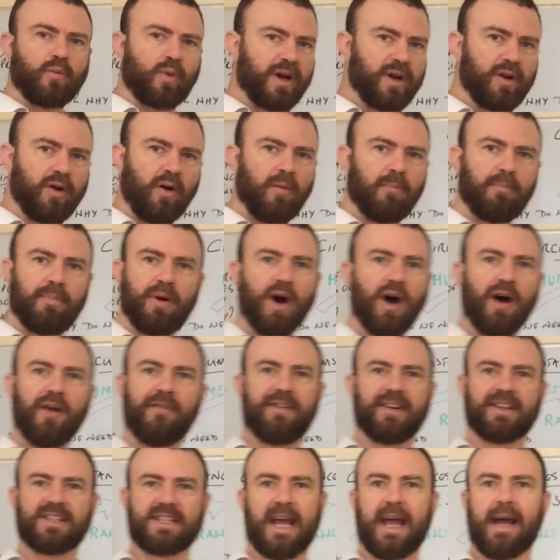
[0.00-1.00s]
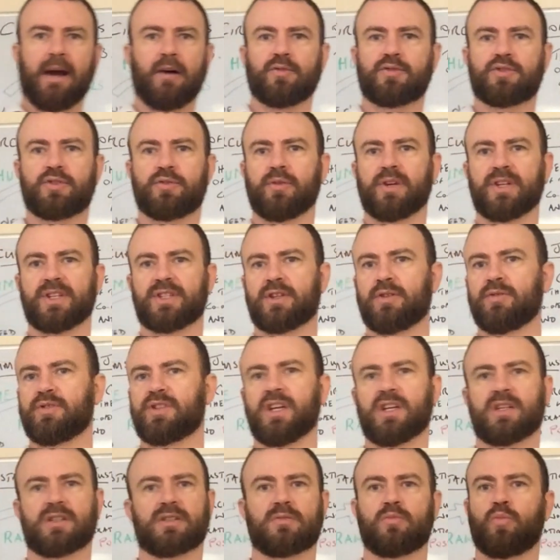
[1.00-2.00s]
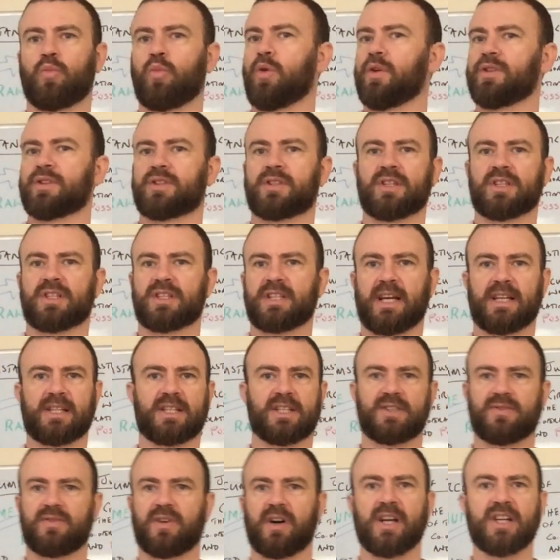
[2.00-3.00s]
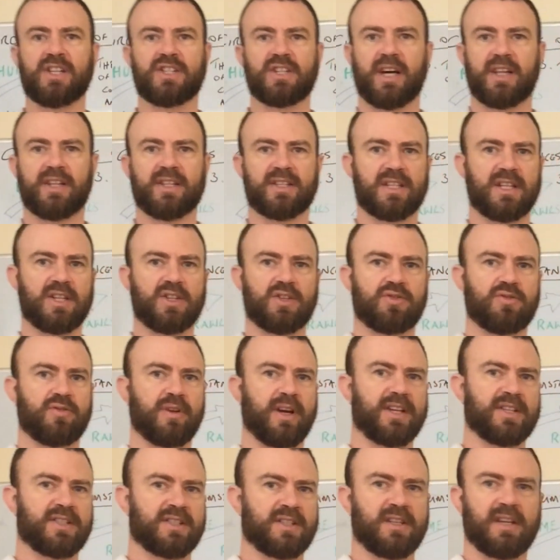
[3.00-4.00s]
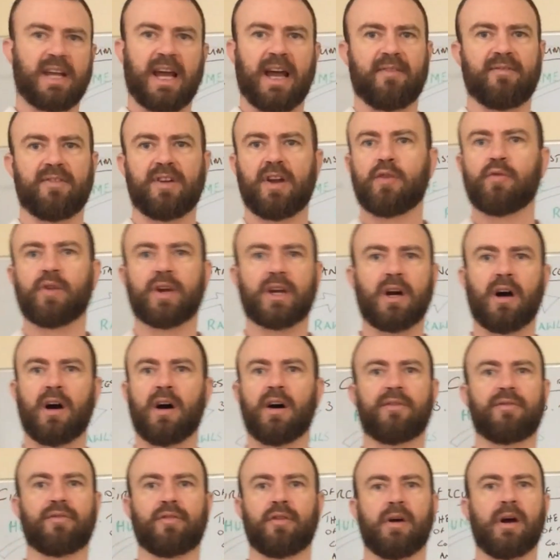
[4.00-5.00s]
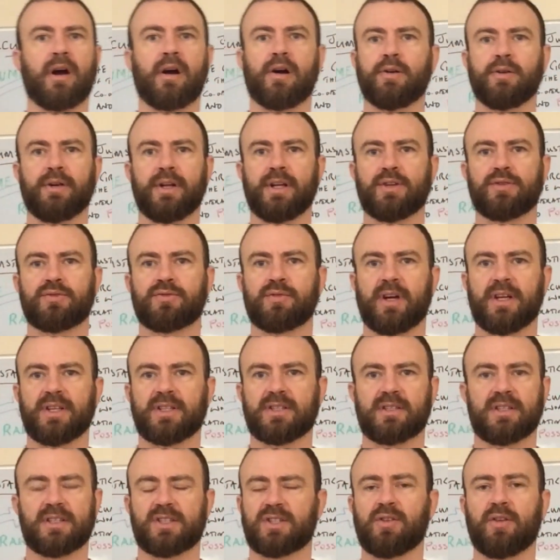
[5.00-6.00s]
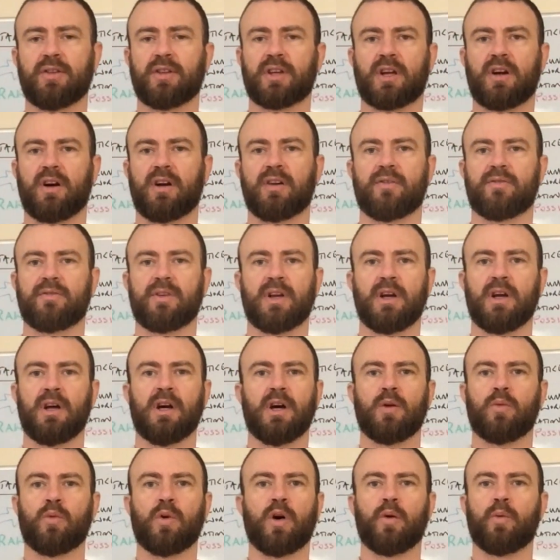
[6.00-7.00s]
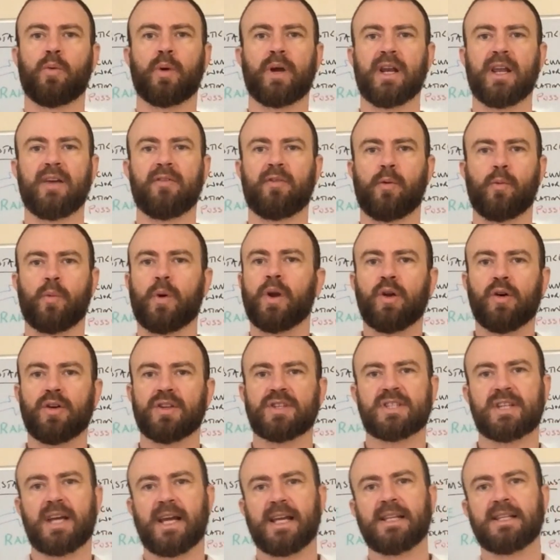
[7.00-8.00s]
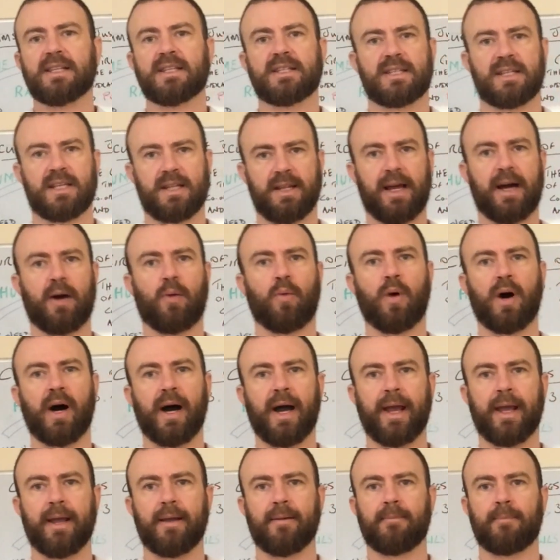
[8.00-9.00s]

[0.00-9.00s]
We're not perfect altruists who just want to satisfy each other's interests and have no regard for our own interests. It's not the kind of world we live in. We're not saints in that way.